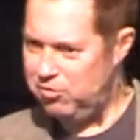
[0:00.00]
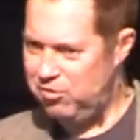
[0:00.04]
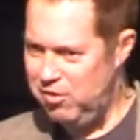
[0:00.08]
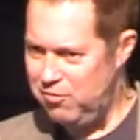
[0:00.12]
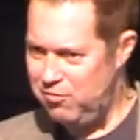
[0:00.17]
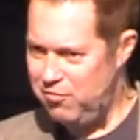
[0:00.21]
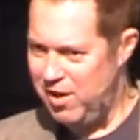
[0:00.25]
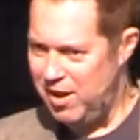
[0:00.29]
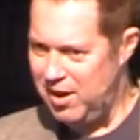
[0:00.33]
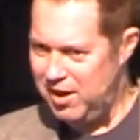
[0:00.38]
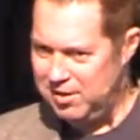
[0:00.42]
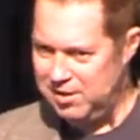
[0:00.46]

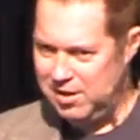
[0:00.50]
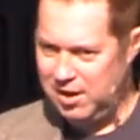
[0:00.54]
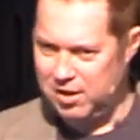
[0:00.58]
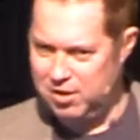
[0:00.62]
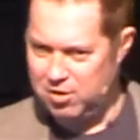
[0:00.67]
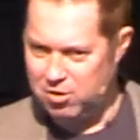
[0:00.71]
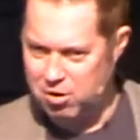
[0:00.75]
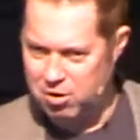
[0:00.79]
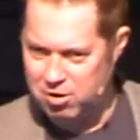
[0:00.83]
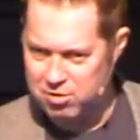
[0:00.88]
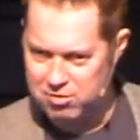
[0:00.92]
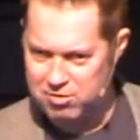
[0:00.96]
send Valentine
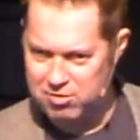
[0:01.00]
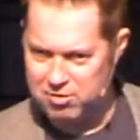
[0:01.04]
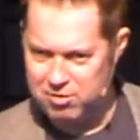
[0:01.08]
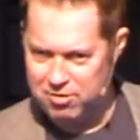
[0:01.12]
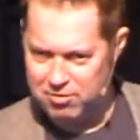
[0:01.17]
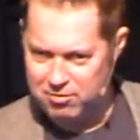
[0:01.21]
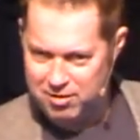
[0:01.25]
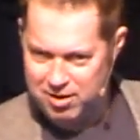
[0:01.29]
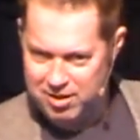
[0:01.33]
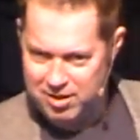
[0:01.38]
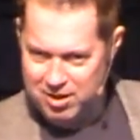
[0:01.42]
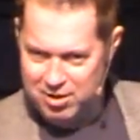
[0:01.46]
cards,
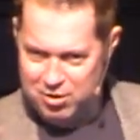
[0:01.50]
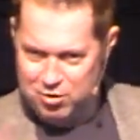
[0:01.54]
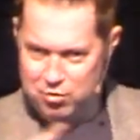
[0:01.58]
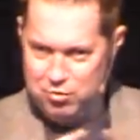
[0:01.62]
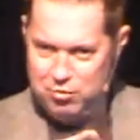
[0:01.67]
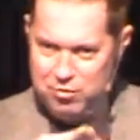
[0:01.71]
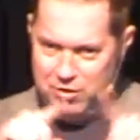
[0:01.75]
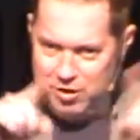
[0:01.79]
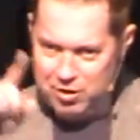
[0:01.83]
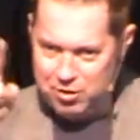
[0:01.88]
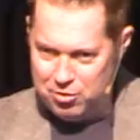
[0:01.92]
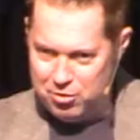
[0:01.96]
right? And you
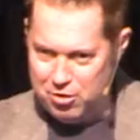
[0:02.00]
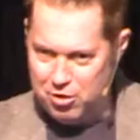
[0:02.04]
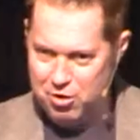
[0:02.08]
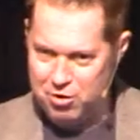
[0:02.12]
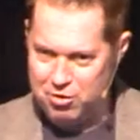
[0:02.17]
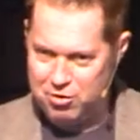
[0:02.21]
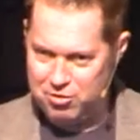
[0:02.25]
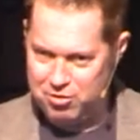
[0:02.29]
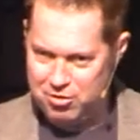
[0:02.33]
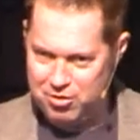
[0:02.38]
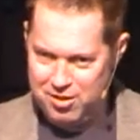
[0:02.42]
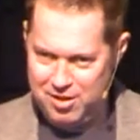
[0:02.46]
do the little
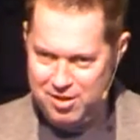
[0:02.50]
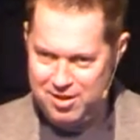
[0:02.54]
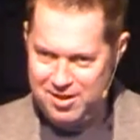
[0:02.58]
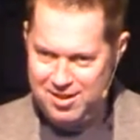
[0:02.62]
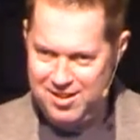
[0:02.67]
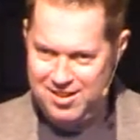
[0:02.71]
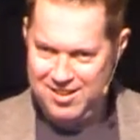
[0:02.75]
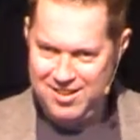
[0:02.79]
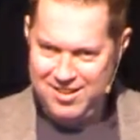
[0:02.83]
heart thing.